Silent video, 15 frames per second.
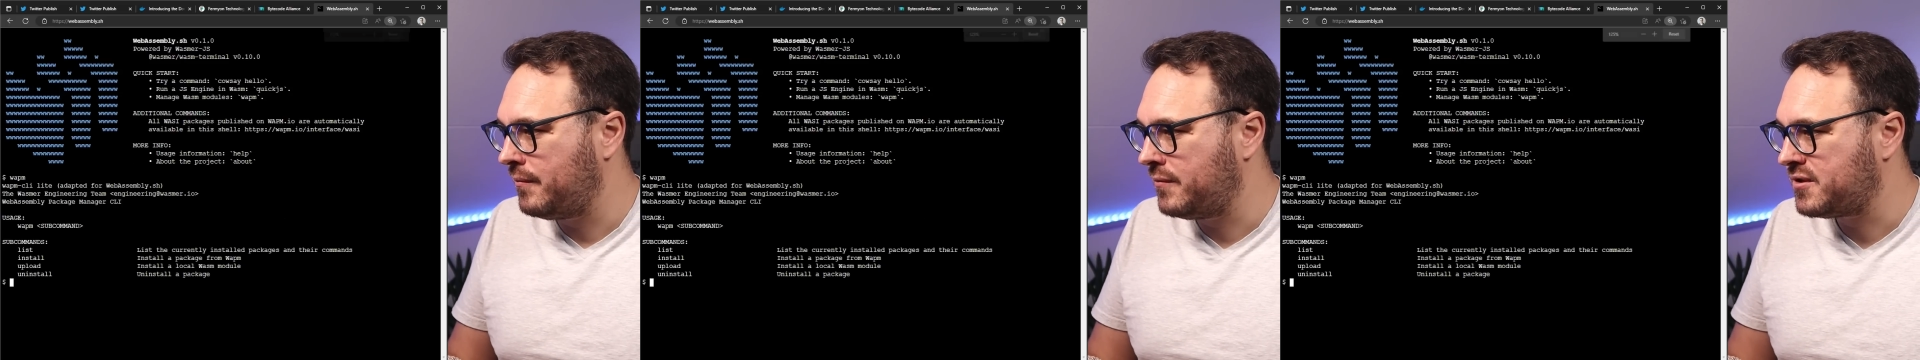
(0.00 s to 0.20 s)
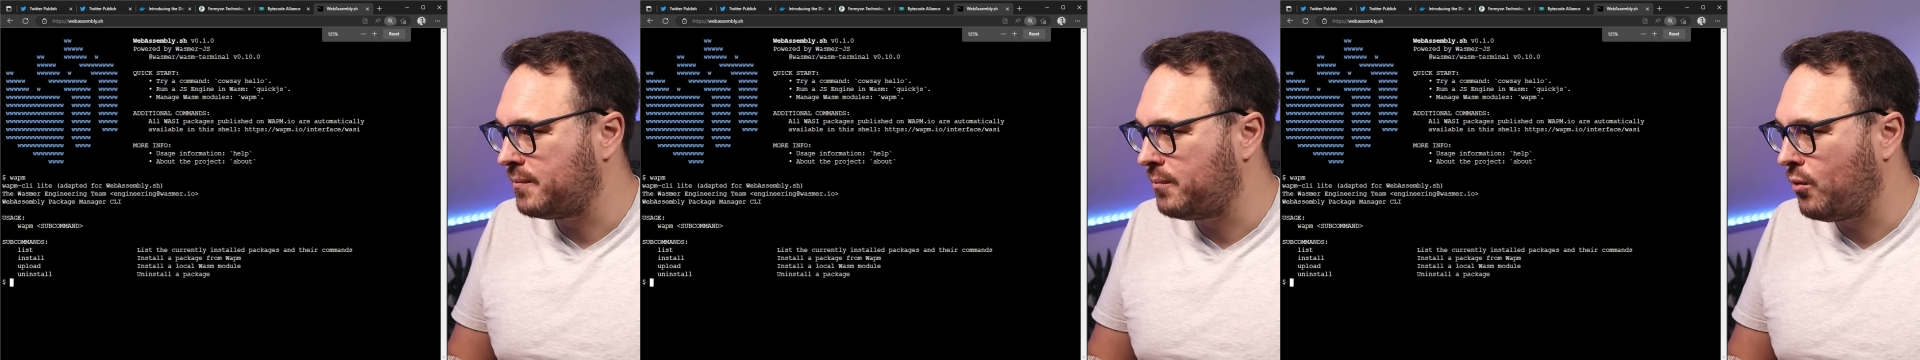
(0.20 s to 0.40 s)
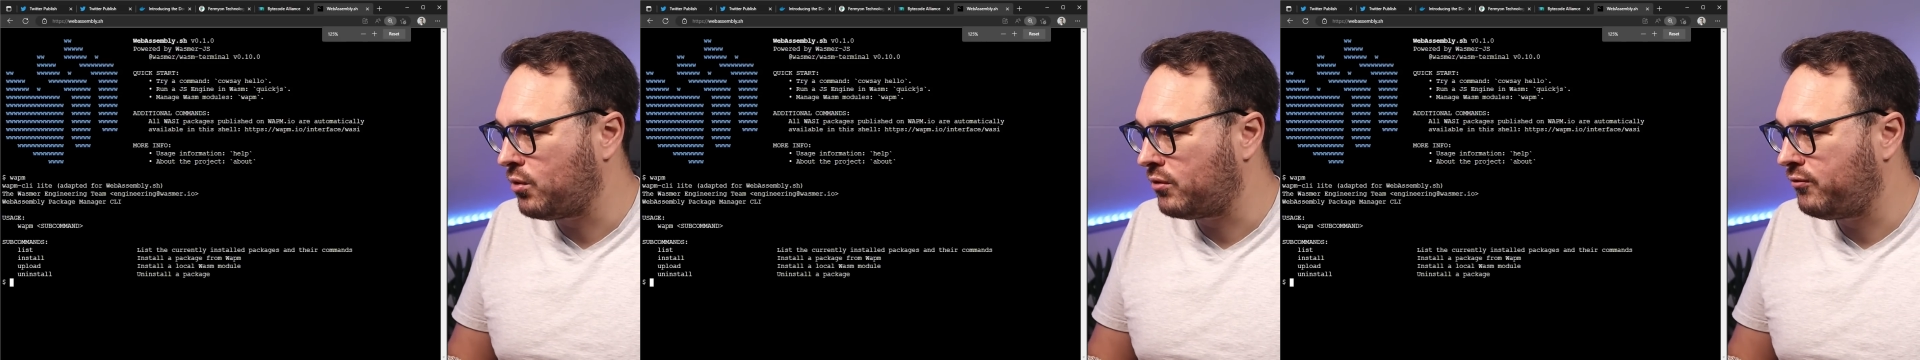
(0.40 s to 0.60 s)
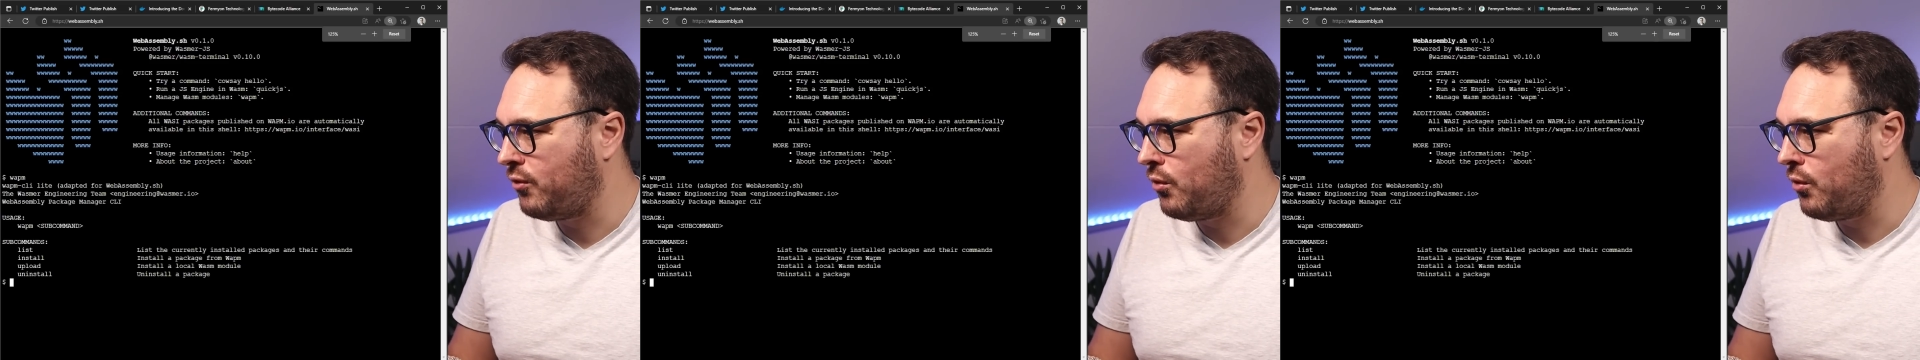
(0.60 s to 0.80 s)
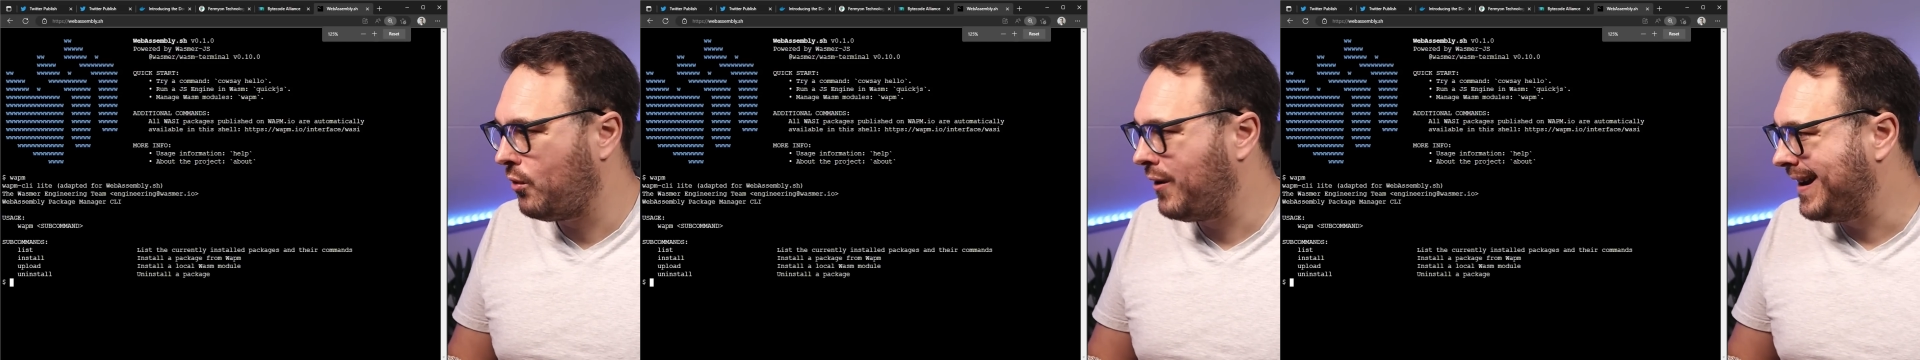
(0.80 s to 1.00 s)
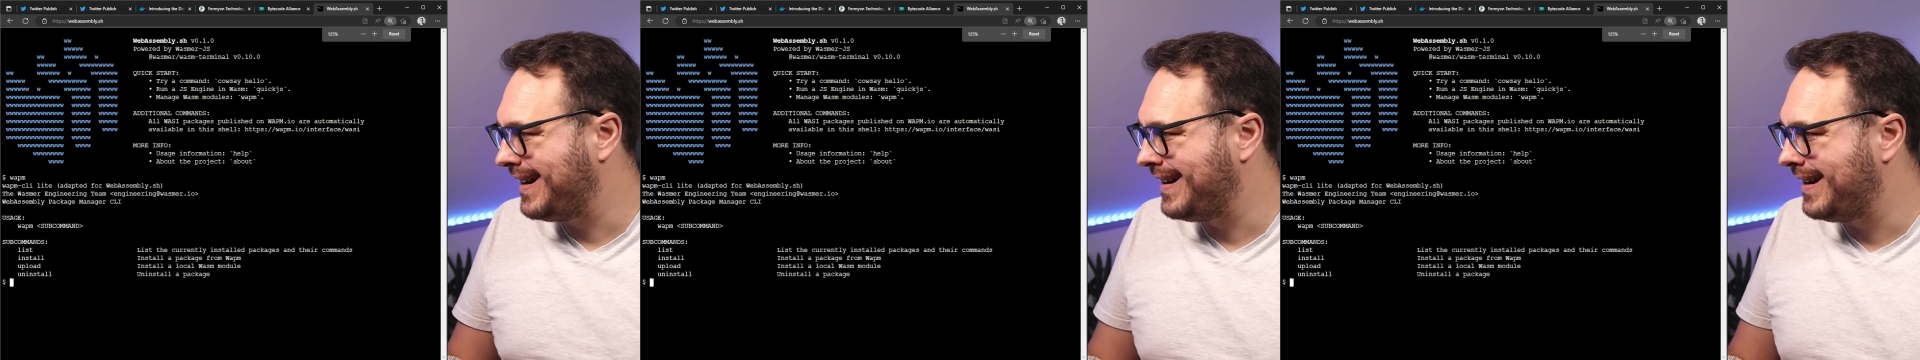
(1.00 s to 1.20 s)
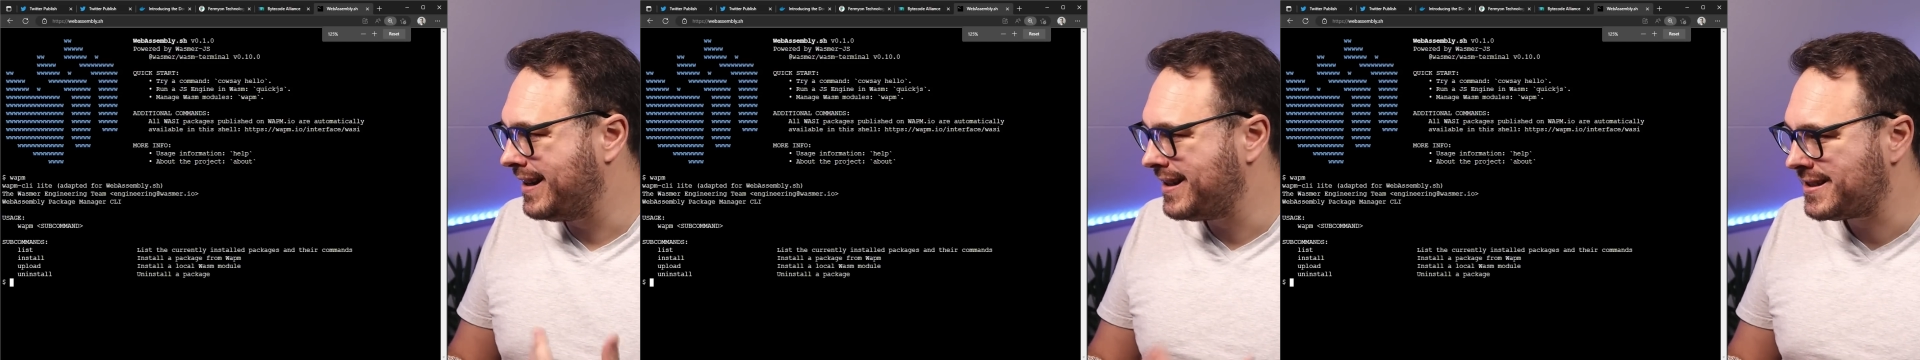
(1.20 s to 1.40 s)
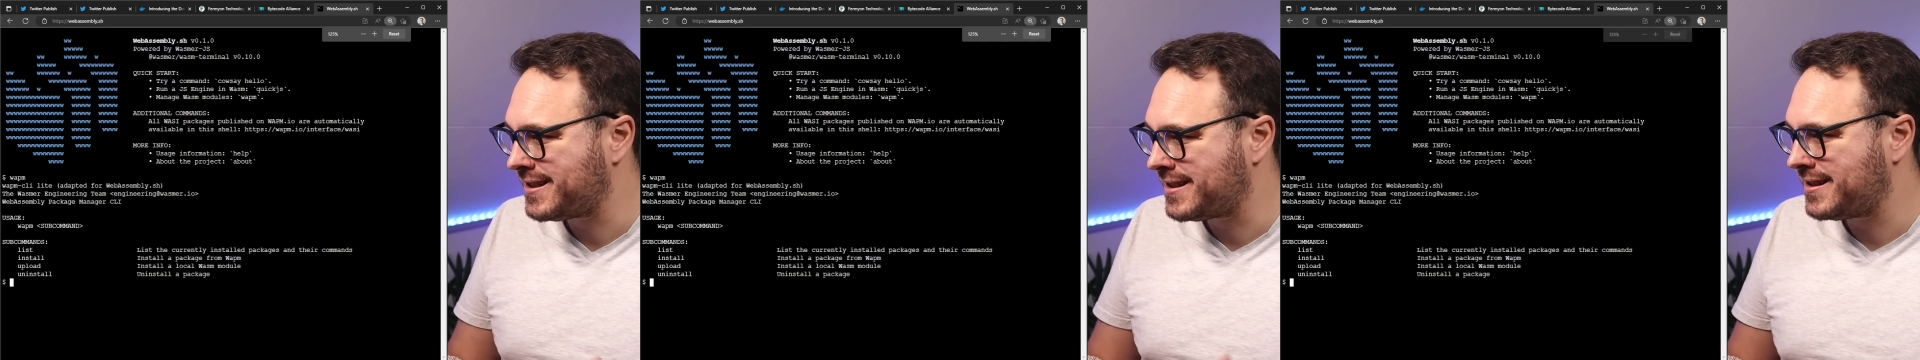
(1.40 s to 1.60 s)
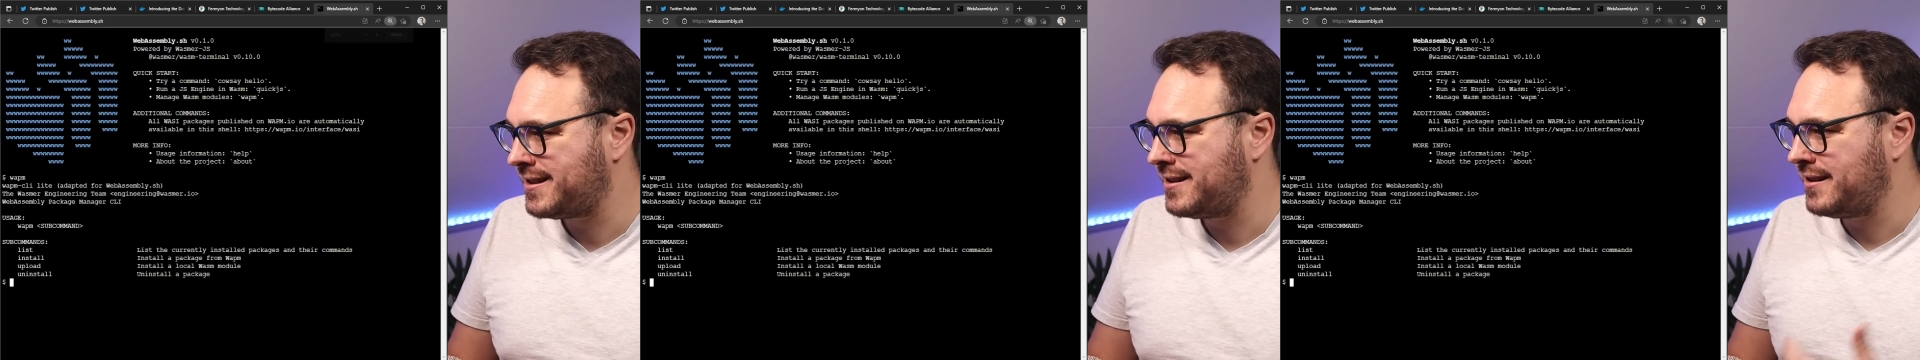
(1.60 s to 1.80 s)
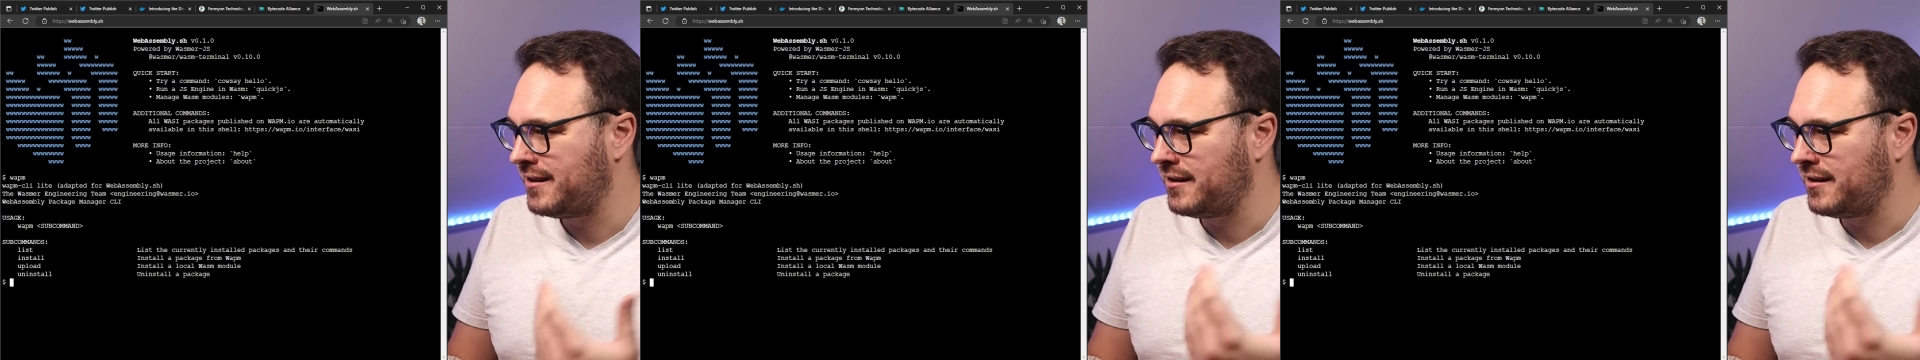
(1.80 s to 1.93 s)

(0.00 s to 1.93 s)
support for list,